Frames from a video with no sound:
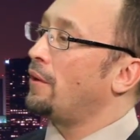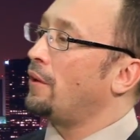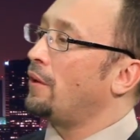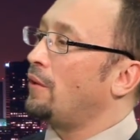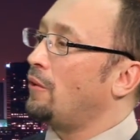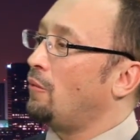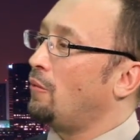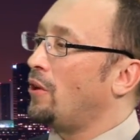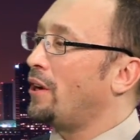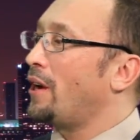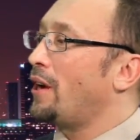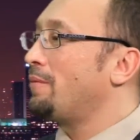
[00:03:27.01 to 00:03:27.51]

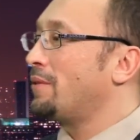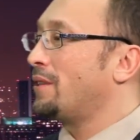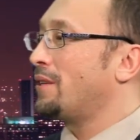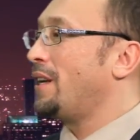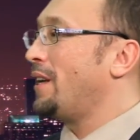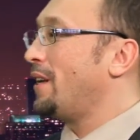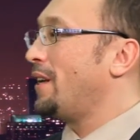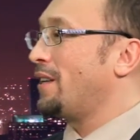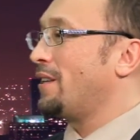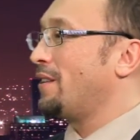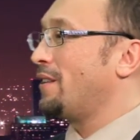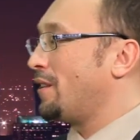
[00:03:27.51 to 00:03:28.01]
what I'm
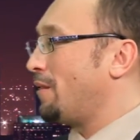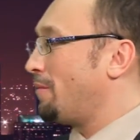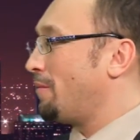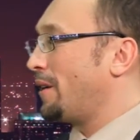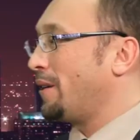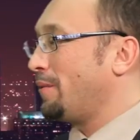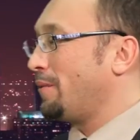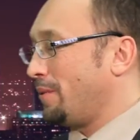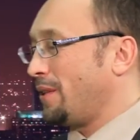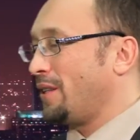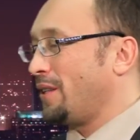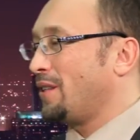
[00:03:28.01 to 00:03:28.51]
saying is there
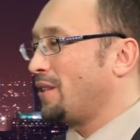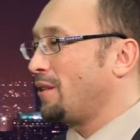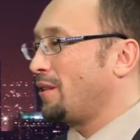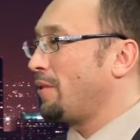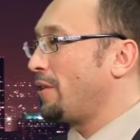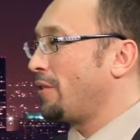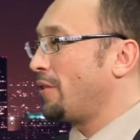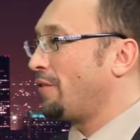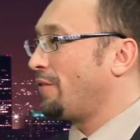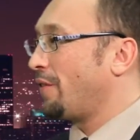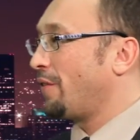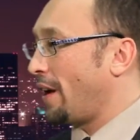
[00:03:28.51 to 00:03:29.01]
might be some
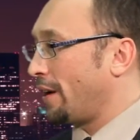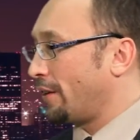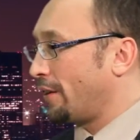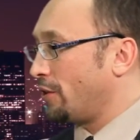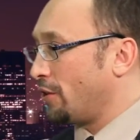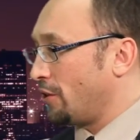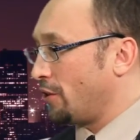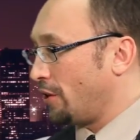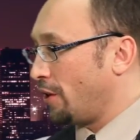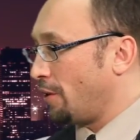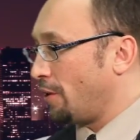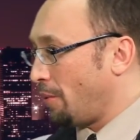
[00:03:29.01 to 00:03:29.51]
other
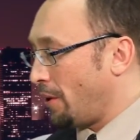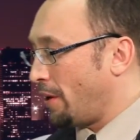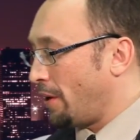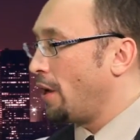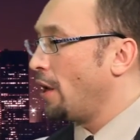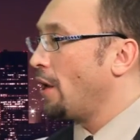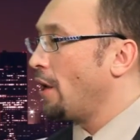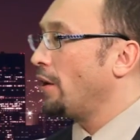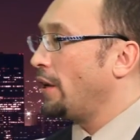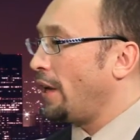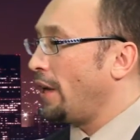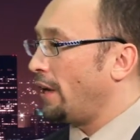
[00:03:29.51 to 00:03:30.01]
factors there. But
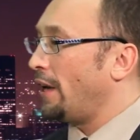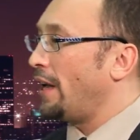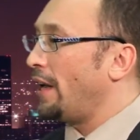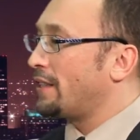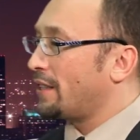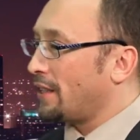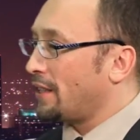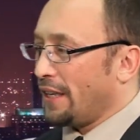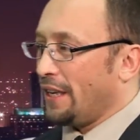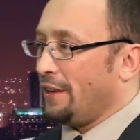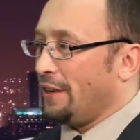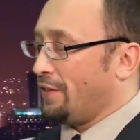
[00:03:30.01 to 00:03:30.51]
let's
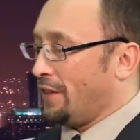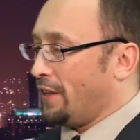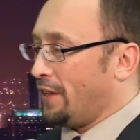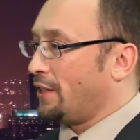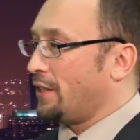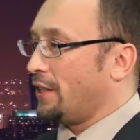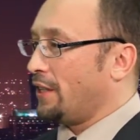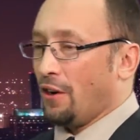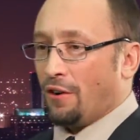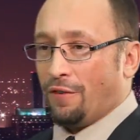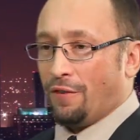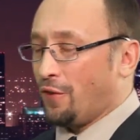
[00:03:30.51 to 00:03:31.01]
leave this
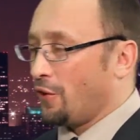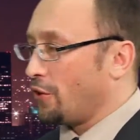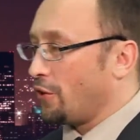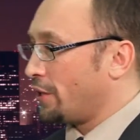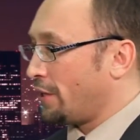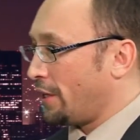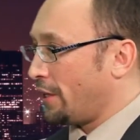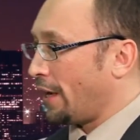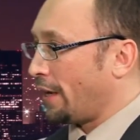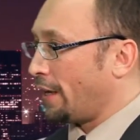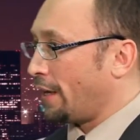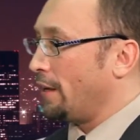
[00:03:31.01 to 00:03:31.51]
here for a
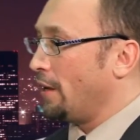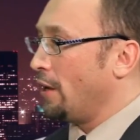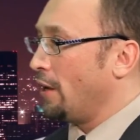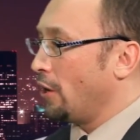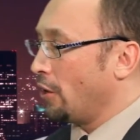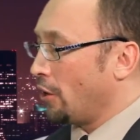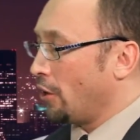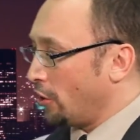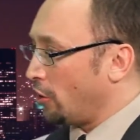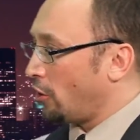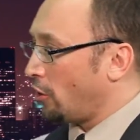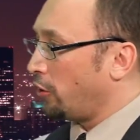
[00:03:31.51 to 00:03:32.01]
second.
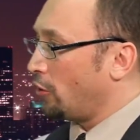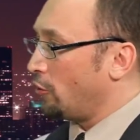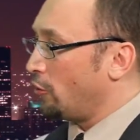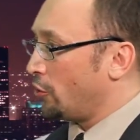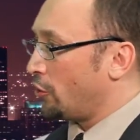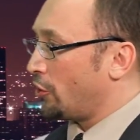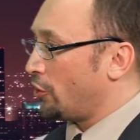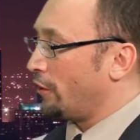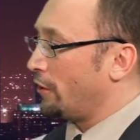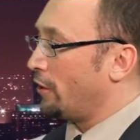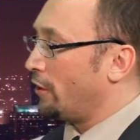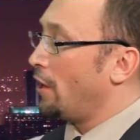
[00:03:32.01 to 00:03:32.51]

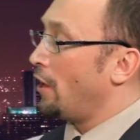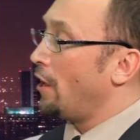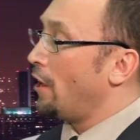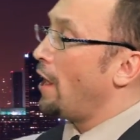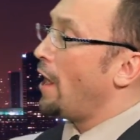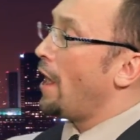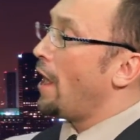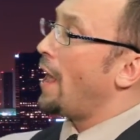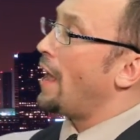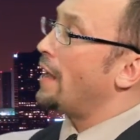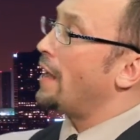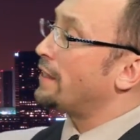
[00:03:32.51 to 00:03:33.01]
Conclusion.
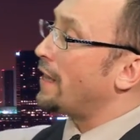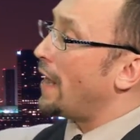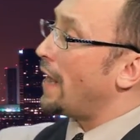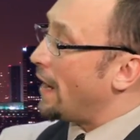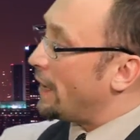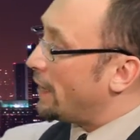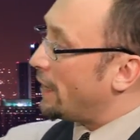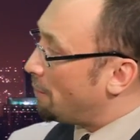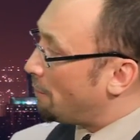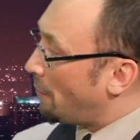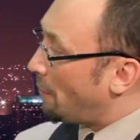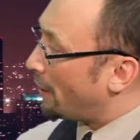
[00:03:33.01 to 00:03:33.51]
Has
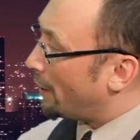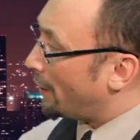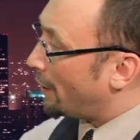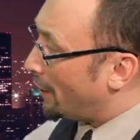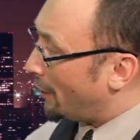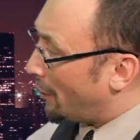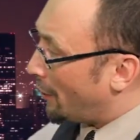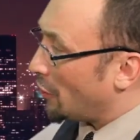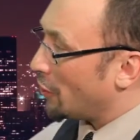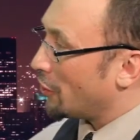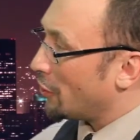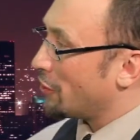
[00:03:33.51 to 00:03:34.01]
anybody
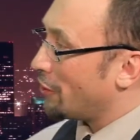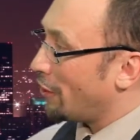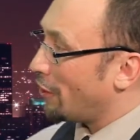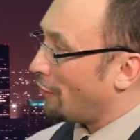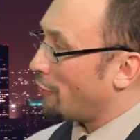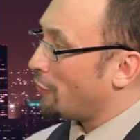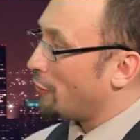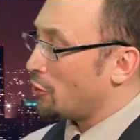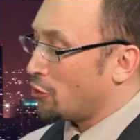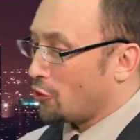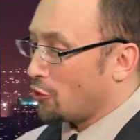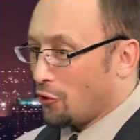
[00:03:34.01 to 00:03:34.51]
here, tell
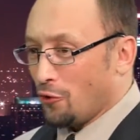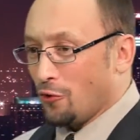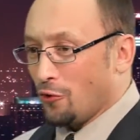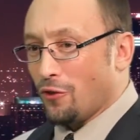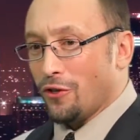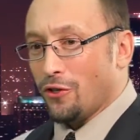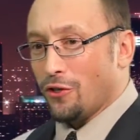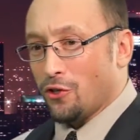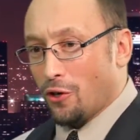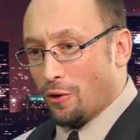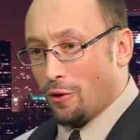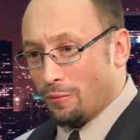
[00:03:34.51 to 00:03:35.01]
the truth,
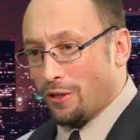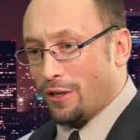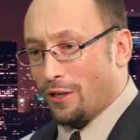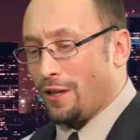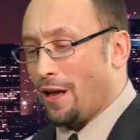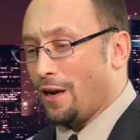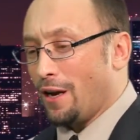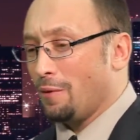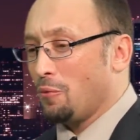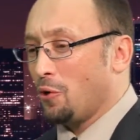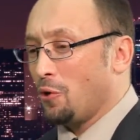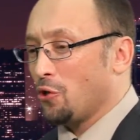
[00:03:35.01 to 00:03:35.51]
in terms of
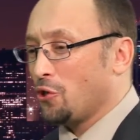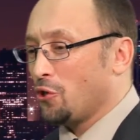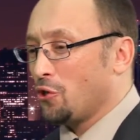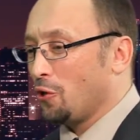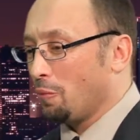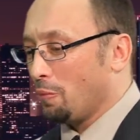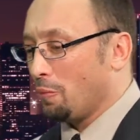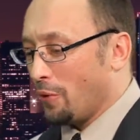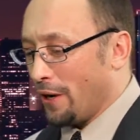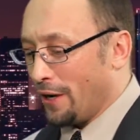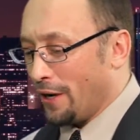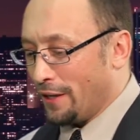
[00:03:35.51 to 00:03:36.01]
that emotional
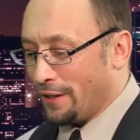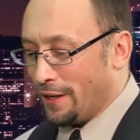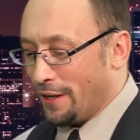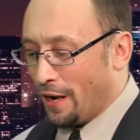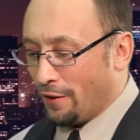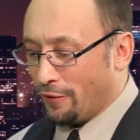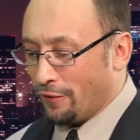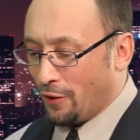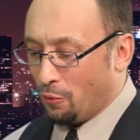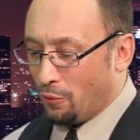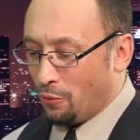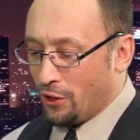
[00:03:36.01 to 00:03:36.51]

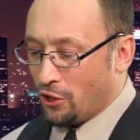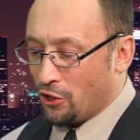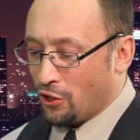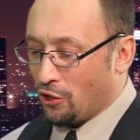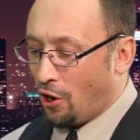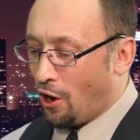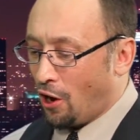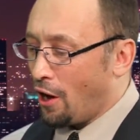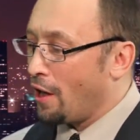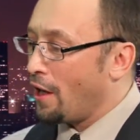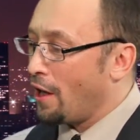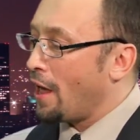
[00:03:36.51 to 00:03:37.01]
breakdown that we
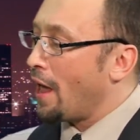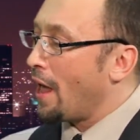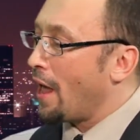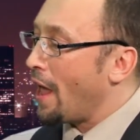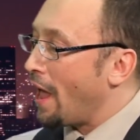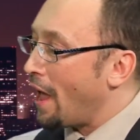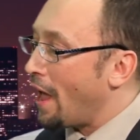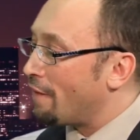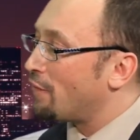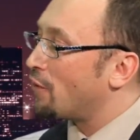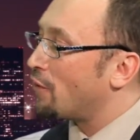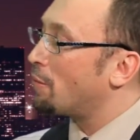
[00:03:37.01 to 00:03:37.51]
saw,
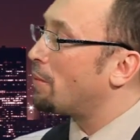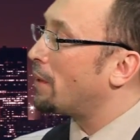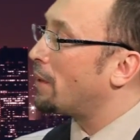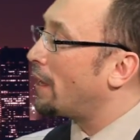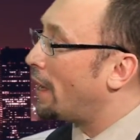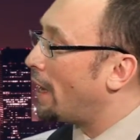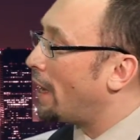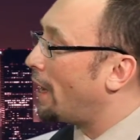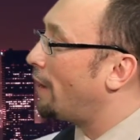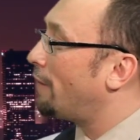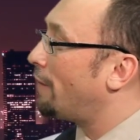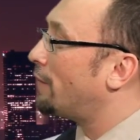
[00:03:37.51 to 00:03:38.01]
ever
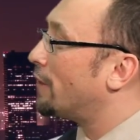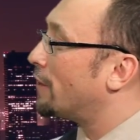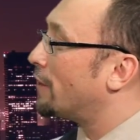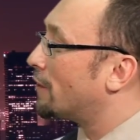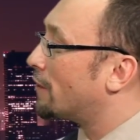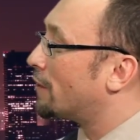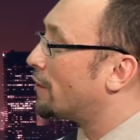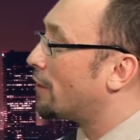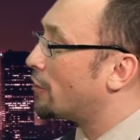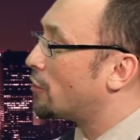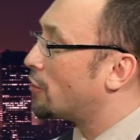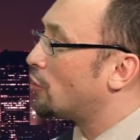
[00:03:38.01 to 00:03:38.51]
behaved in
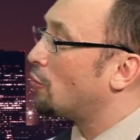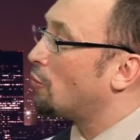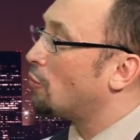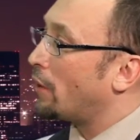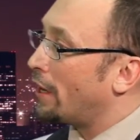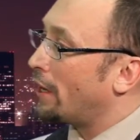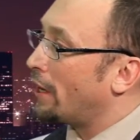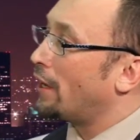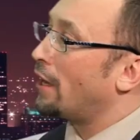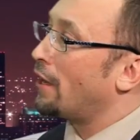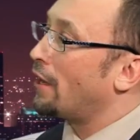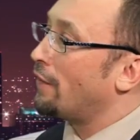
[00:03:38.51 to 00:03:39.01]
such a
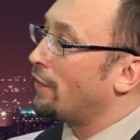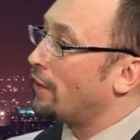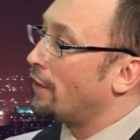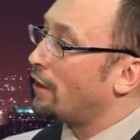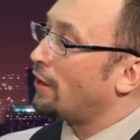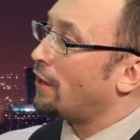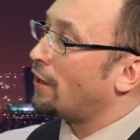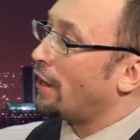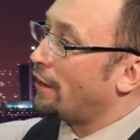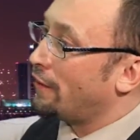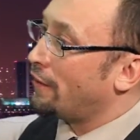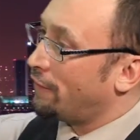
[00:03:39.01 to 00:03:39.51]
way in their
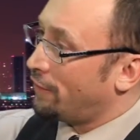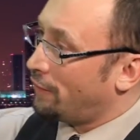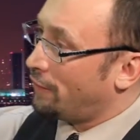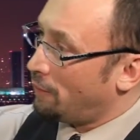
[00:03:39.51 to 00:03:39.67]
life?